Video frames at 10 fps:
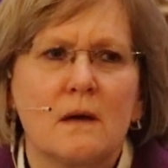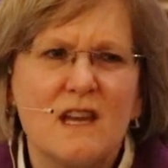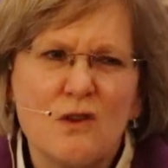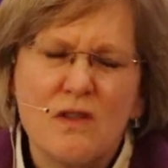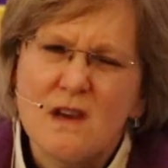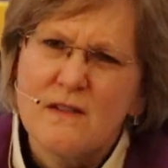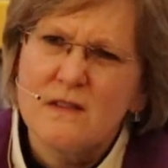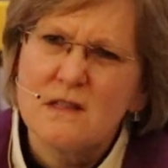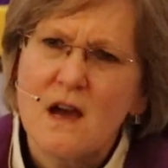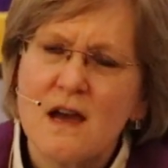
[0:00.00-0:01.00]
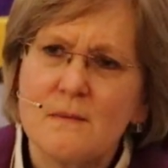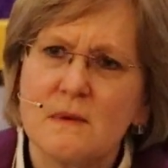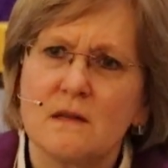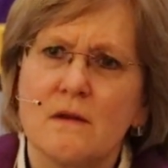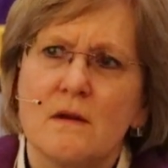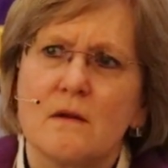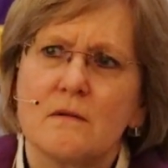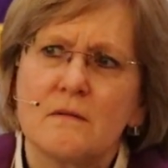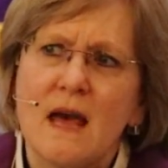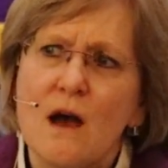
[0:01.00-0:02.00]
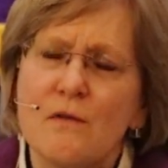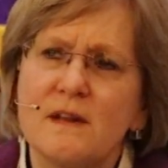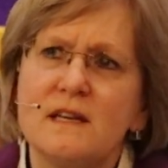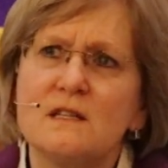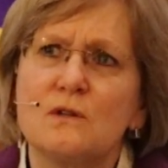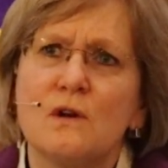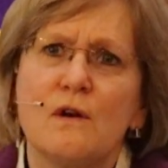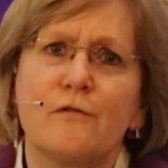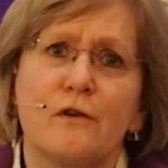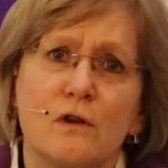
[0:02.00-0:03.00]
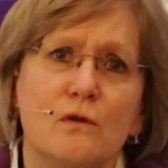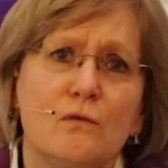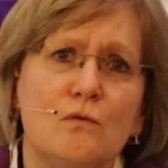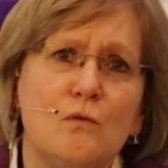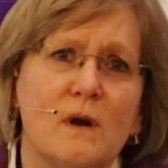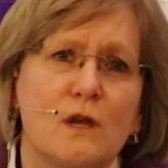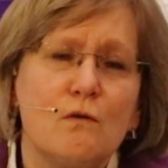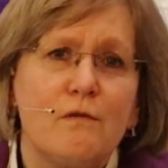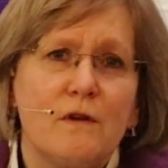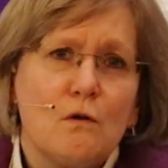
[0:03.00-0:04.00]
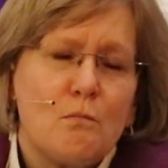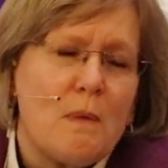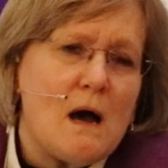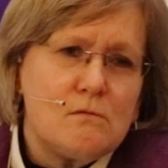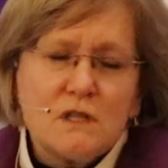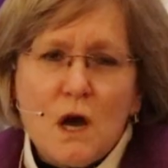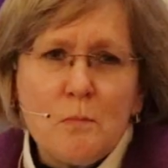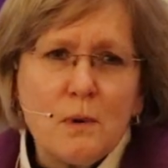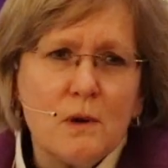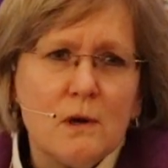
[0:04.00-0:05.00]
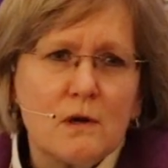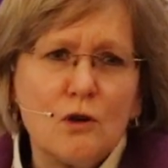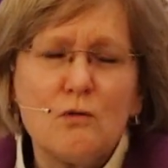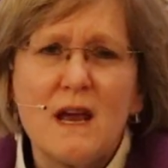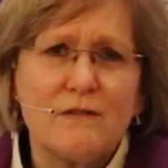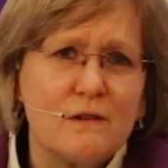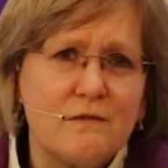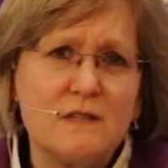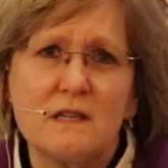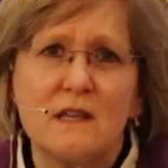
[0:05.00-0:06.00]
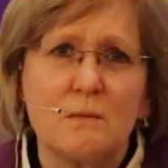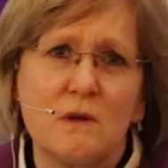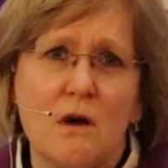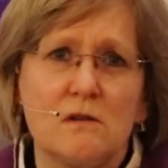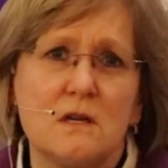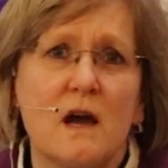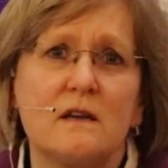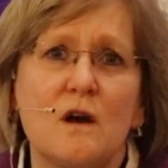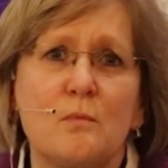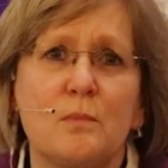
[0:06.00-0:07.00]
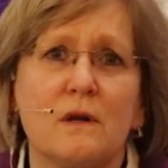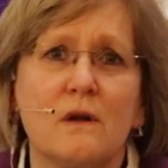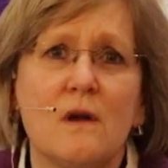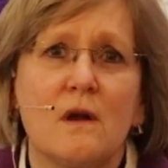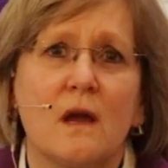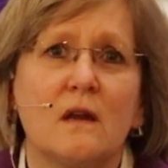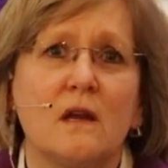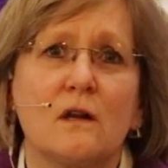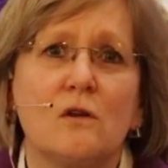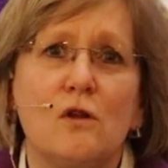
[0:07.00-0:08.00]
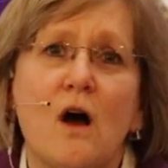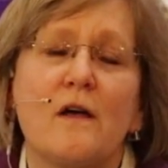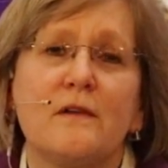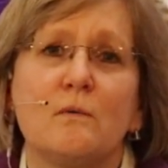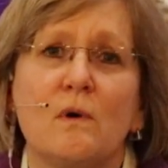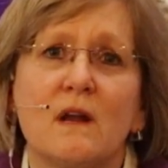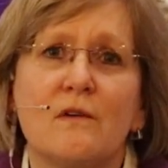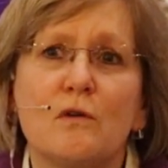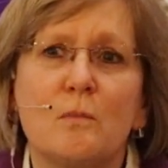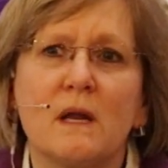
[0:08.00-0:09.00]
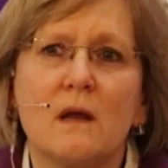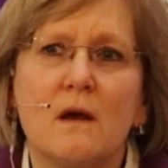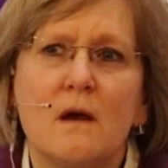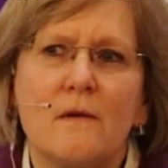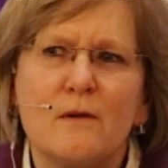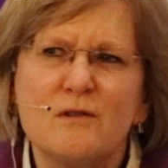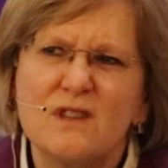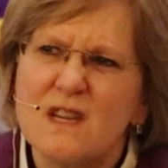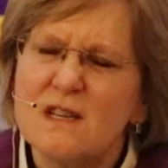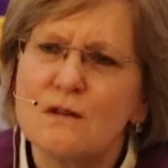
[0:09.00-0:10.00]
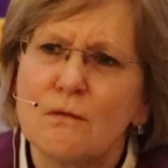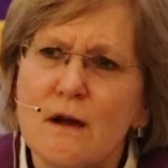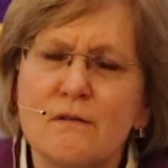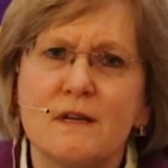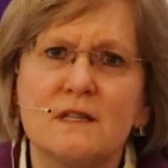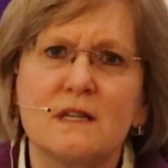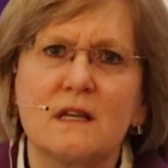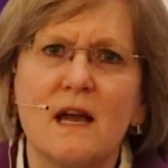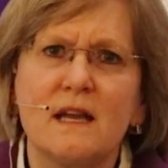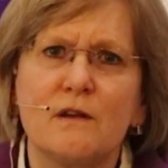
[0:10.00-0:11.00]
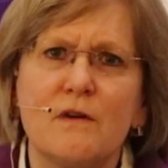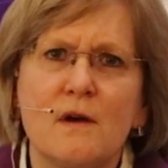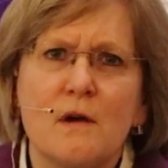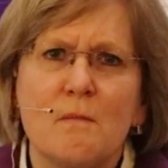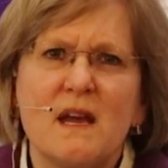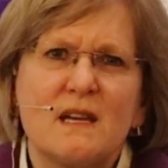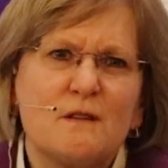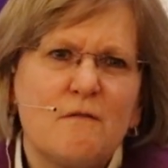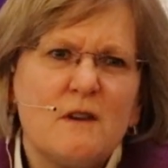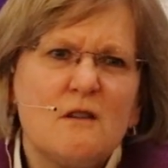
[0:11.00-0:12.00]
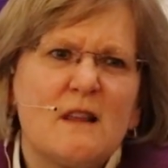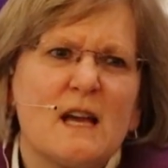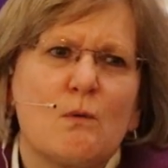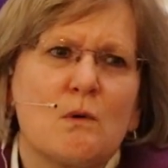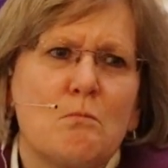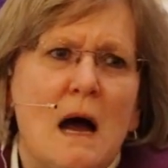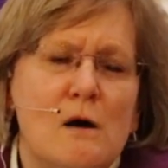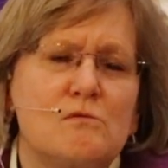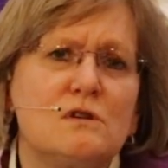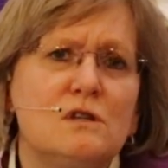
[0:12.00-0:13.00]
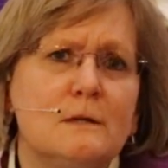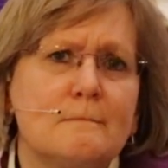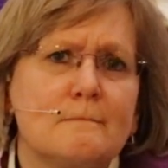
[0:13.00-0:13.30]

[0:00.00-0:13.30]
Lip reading: Can you think of a time nowadays for you when you feel bound up? You don't have to physically be all tied up and in cloth and whatever, but there's things around us that kind of make us feel like we're bound,